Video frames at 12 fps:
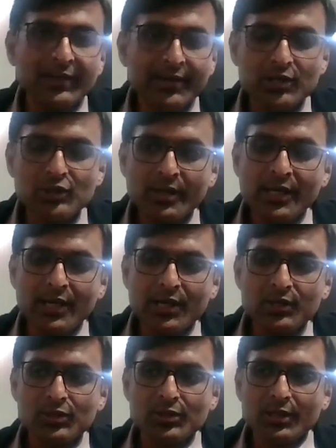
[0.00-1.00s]
industry
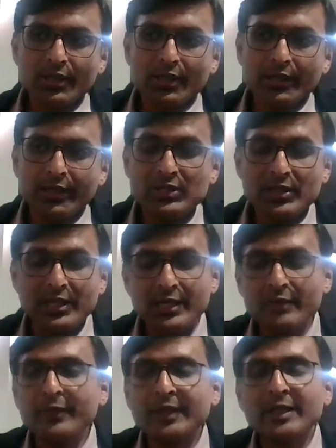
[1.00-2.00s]

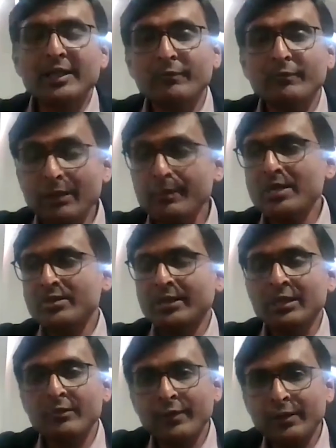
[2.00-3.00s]
will be a
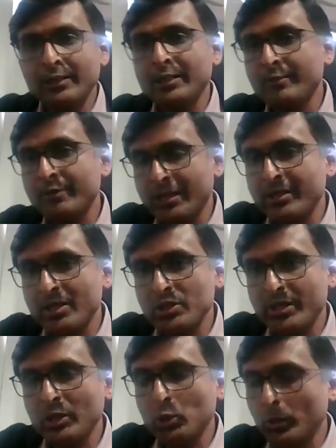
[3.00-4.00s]
significant
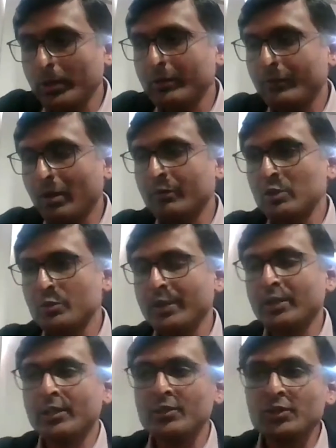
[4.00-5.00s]
industry going forwards,
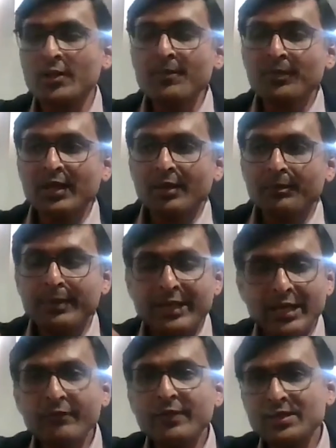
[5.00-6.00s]
because
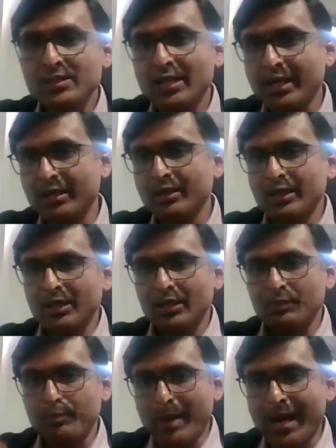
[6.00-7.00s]
BFSI,
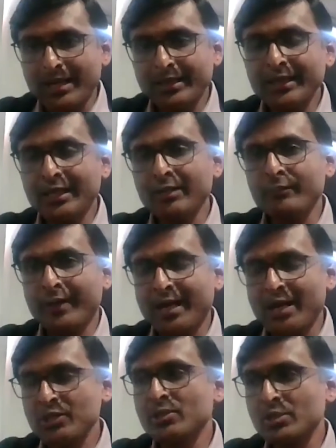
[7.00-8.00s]
banking and
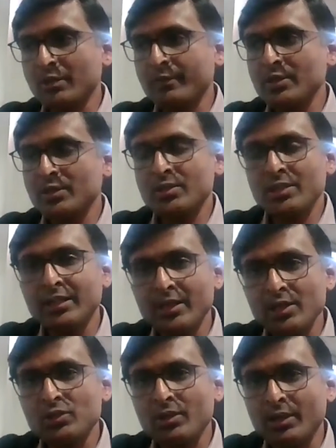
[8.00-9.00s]
financial services
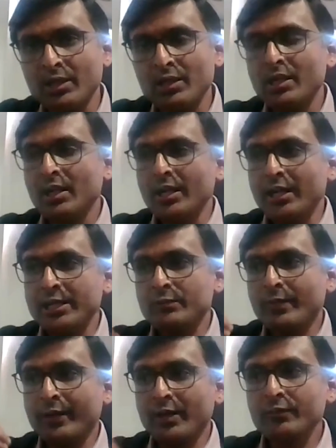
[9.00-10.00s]
industry,
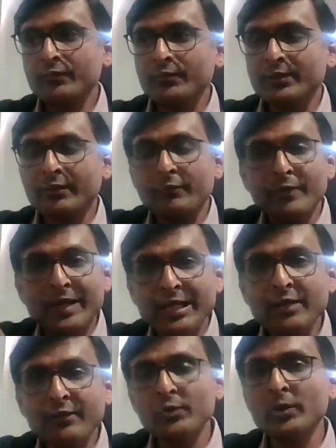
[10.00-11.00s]
is one of the
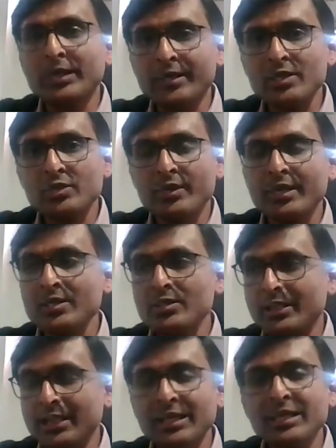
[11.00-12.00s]
very few
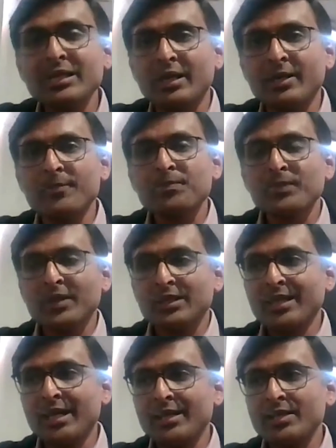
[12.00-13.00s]
industries in India
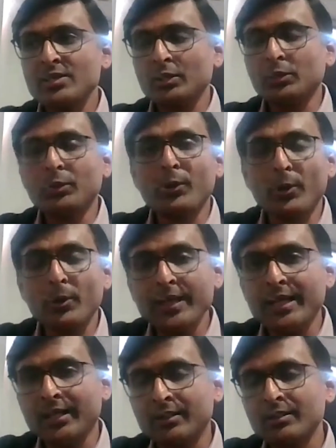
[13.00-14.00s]
that is
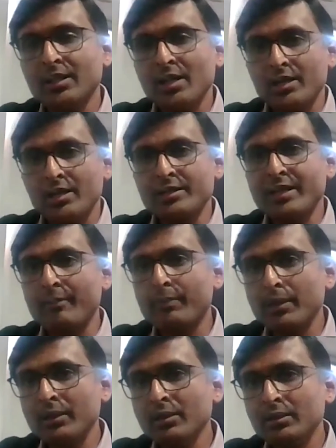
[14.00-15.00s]
growing
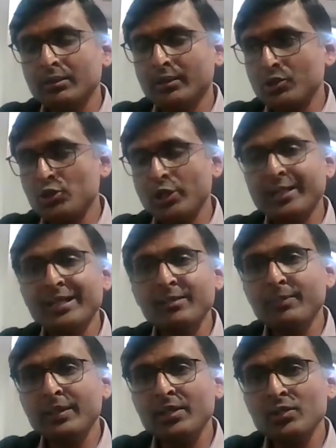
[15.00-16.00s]
double the
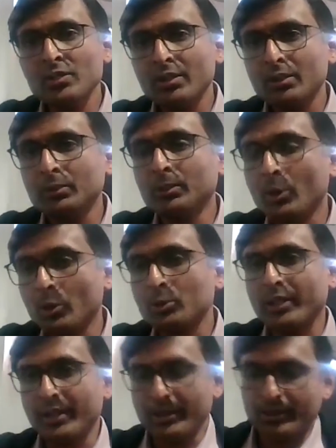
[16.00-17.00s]
GDP's
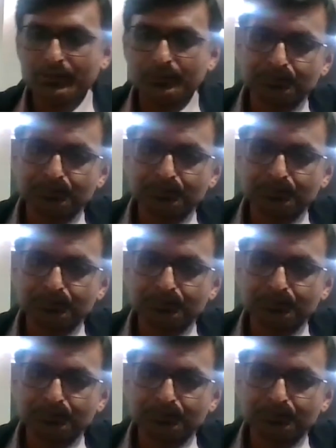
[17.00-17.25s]
growth rate.